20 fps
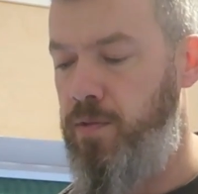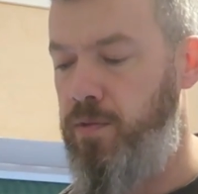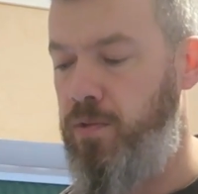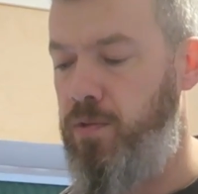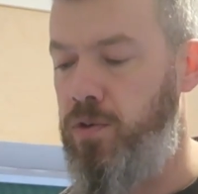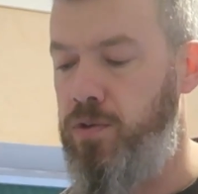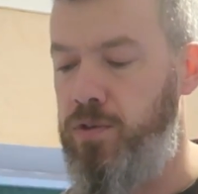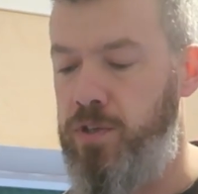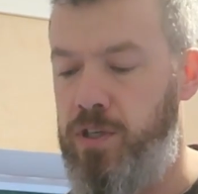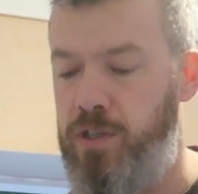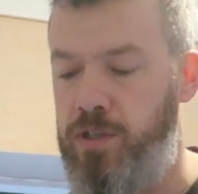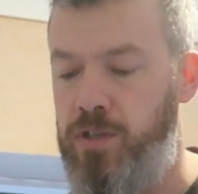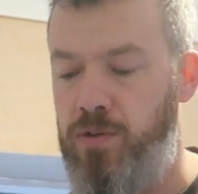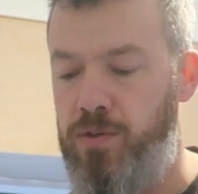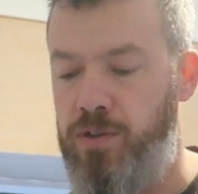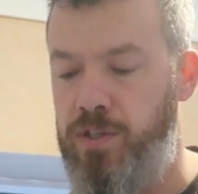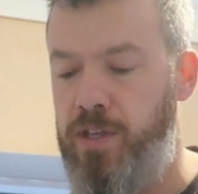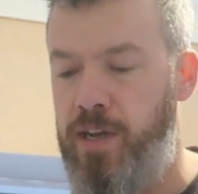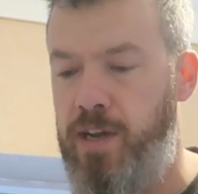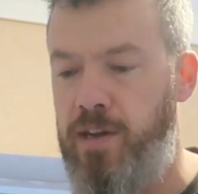because it's
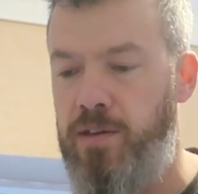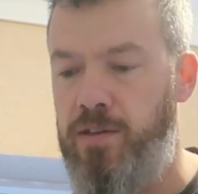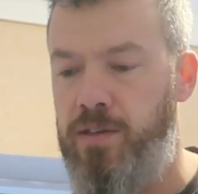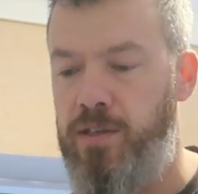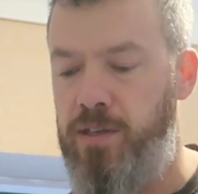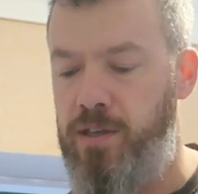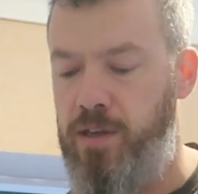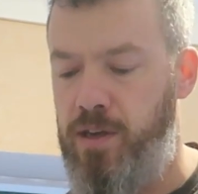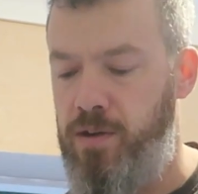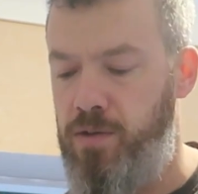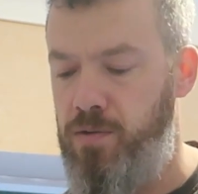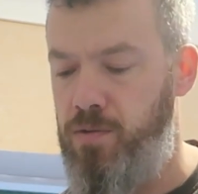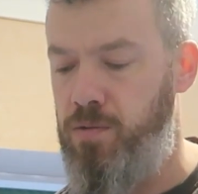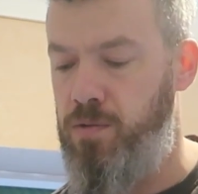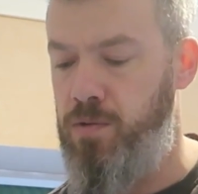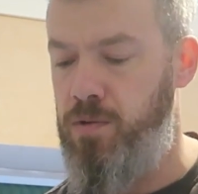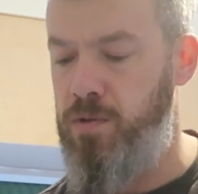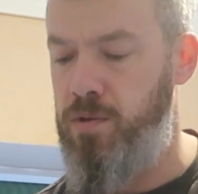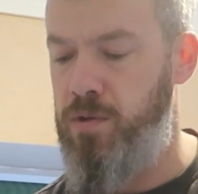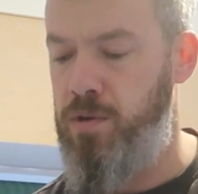not stainless steel,
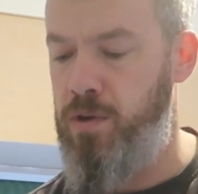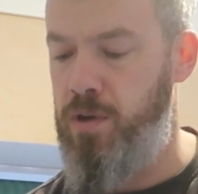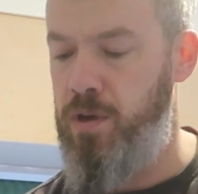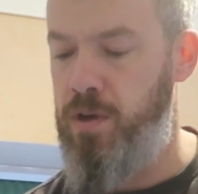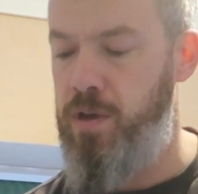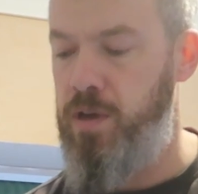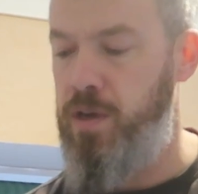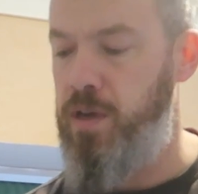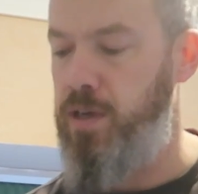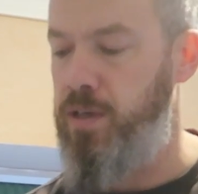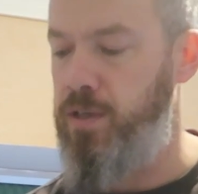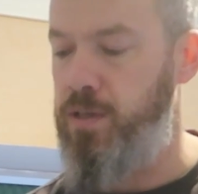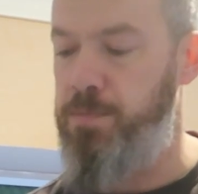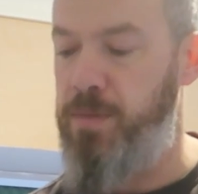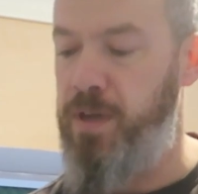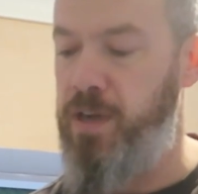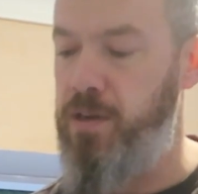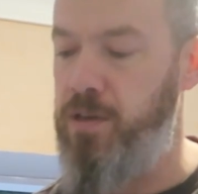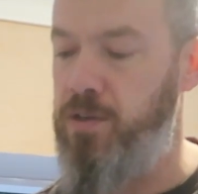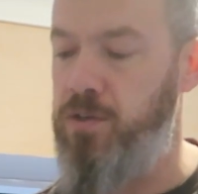it's
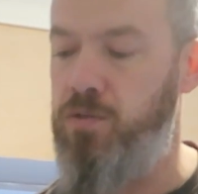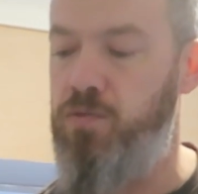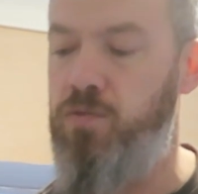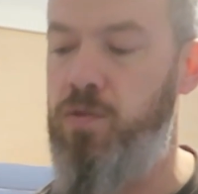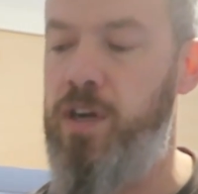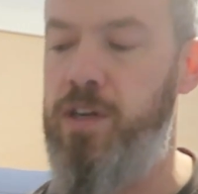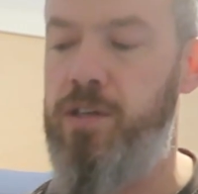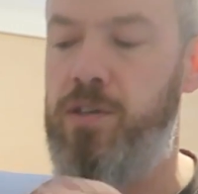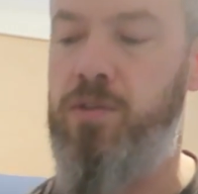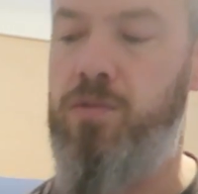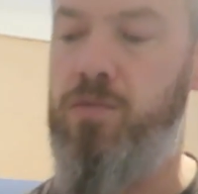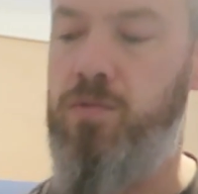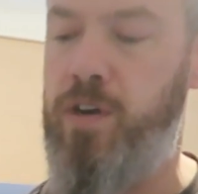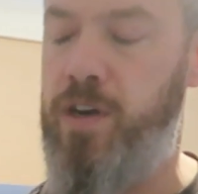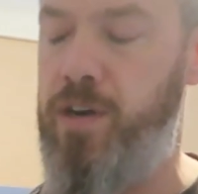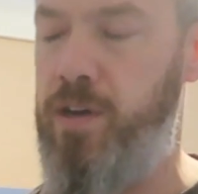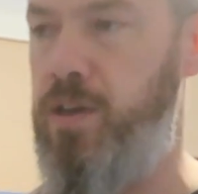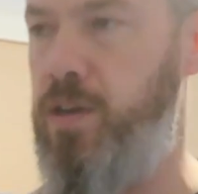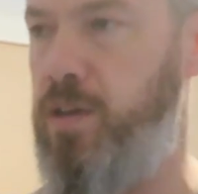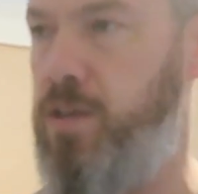beginning to rust
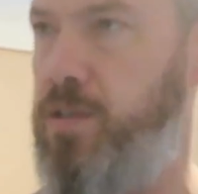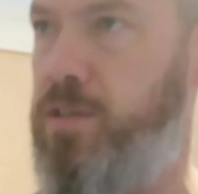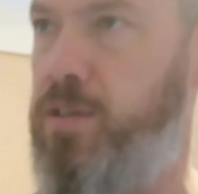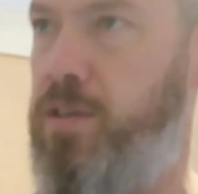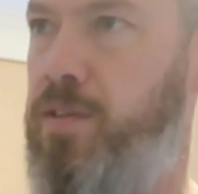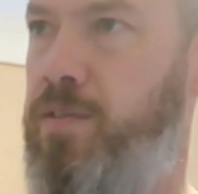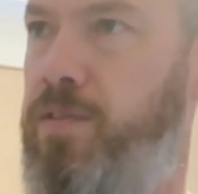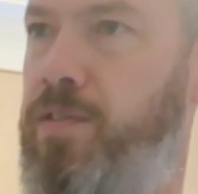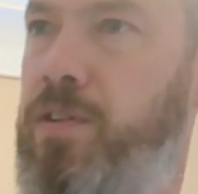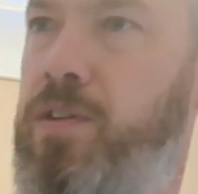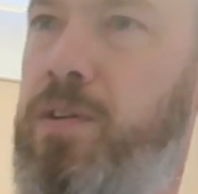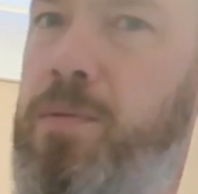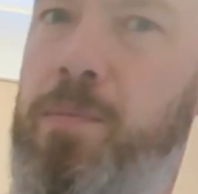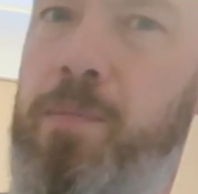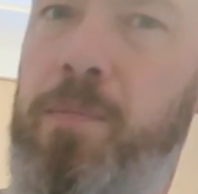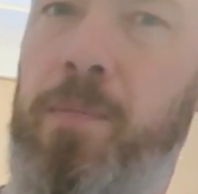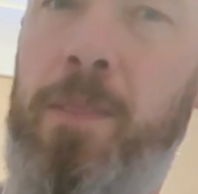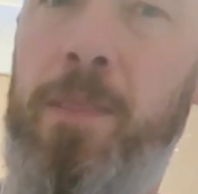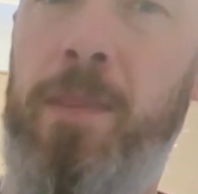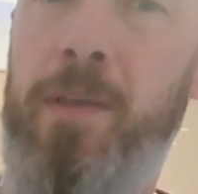already. Let's see,
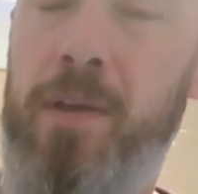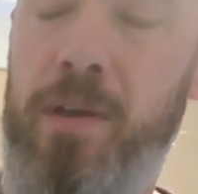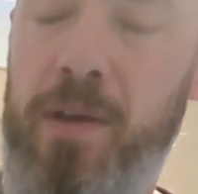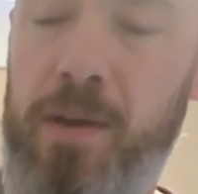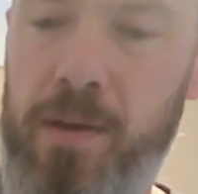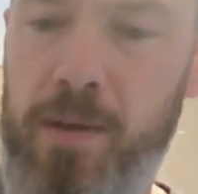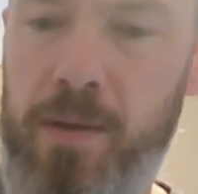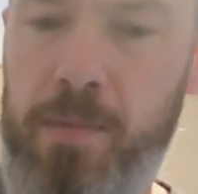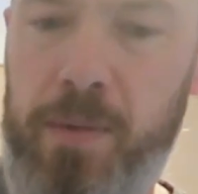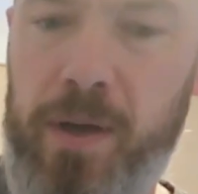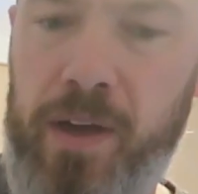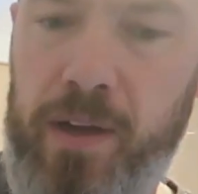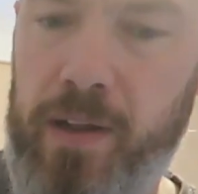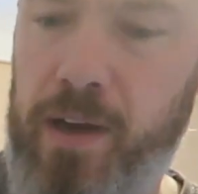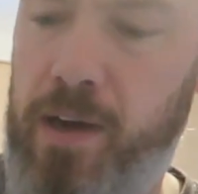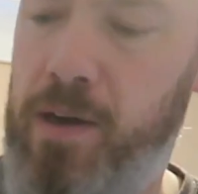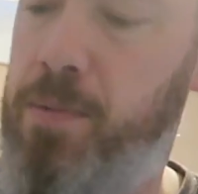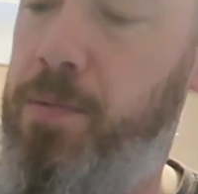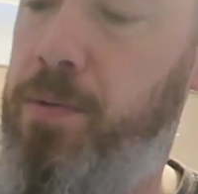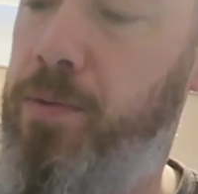pick that
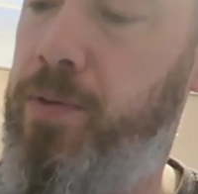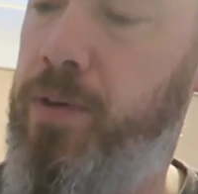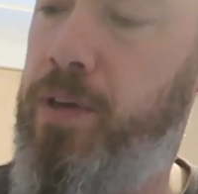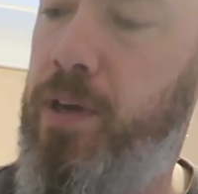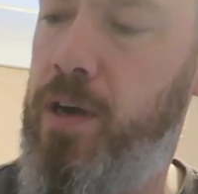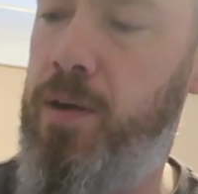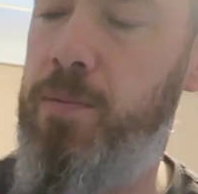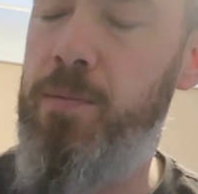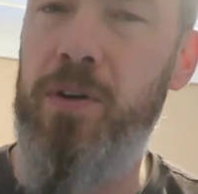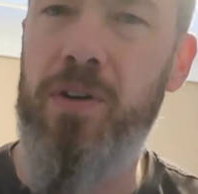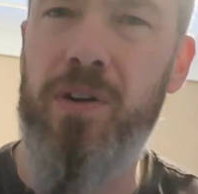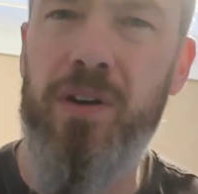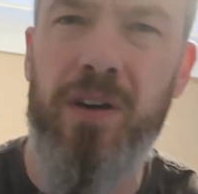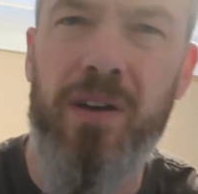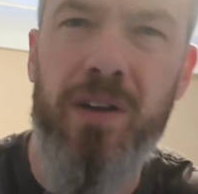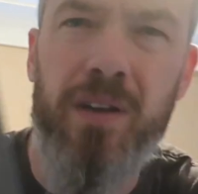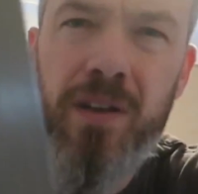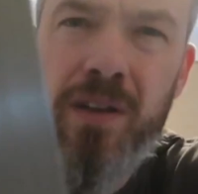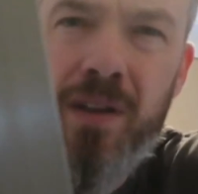up on the camera.